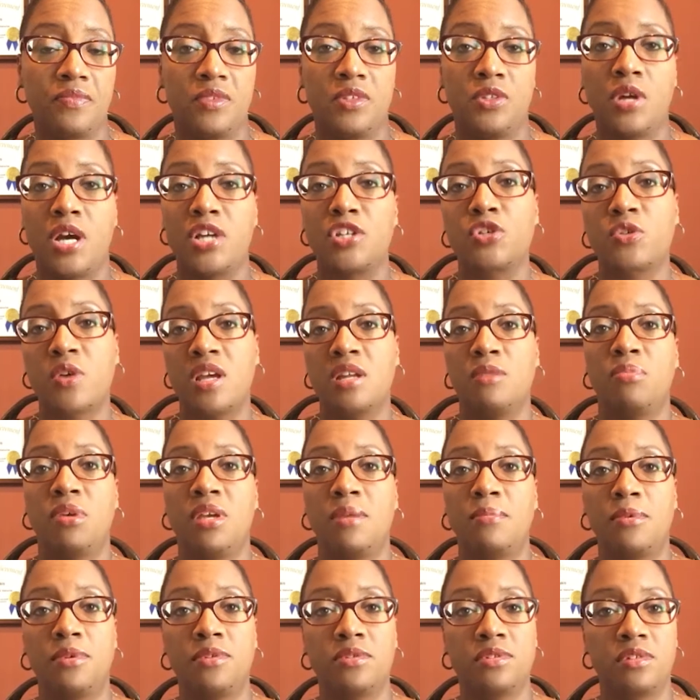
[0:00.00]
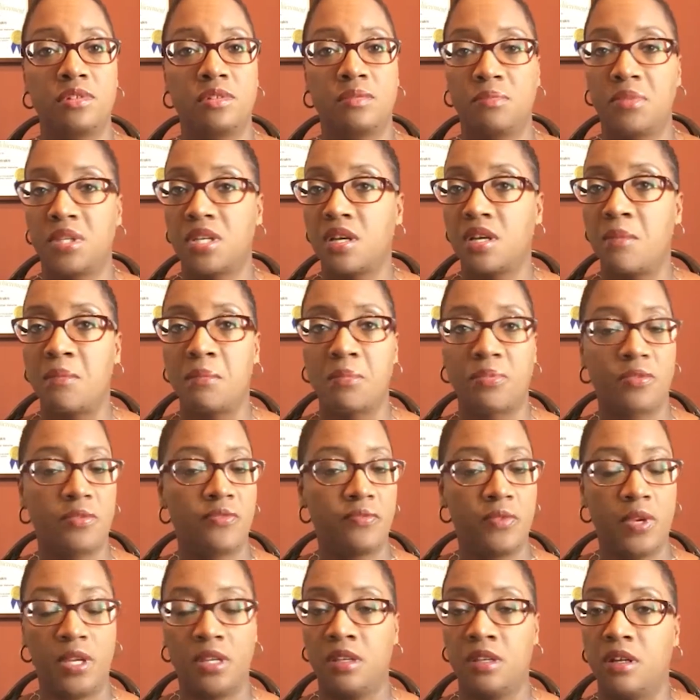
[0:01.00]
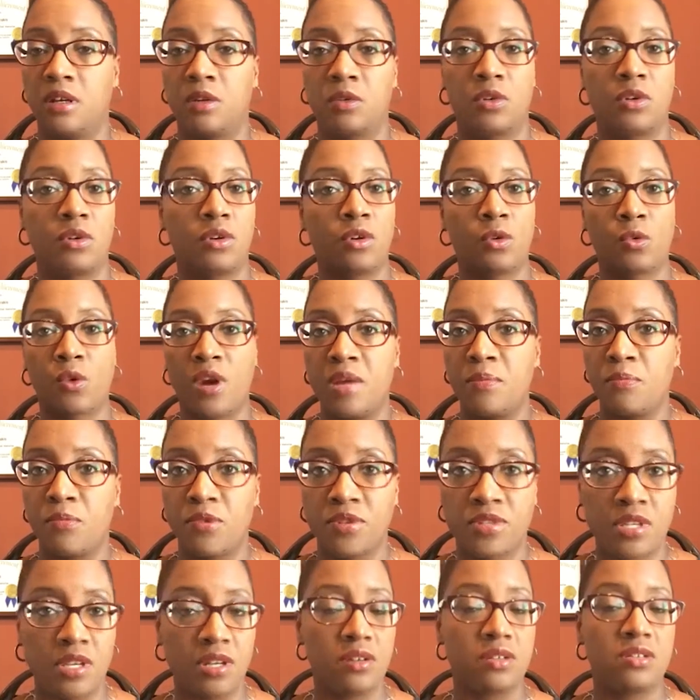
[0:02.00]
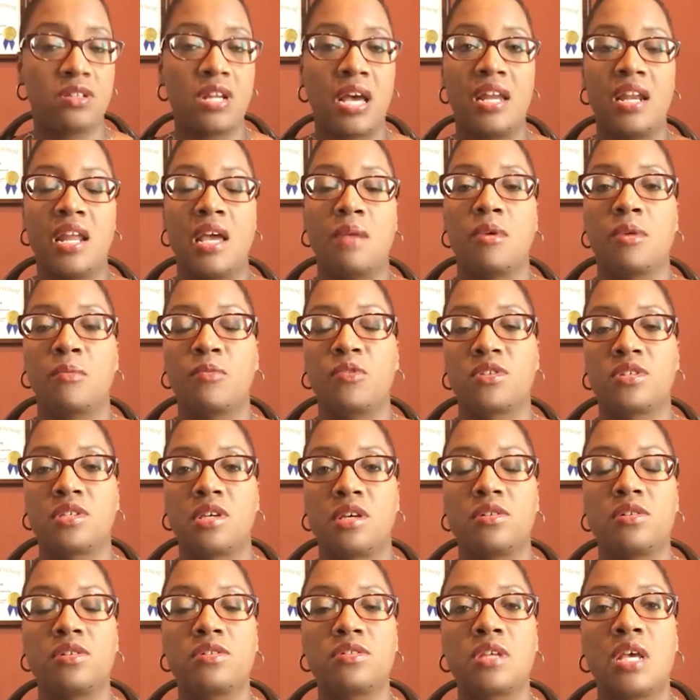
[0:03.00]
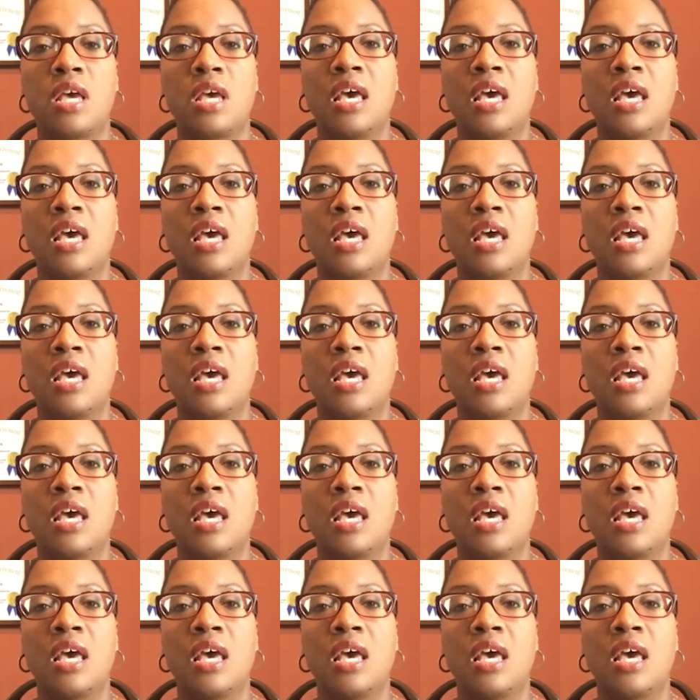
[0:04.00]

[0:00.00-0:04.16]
I train people to become, great presenters, dynamic presenters.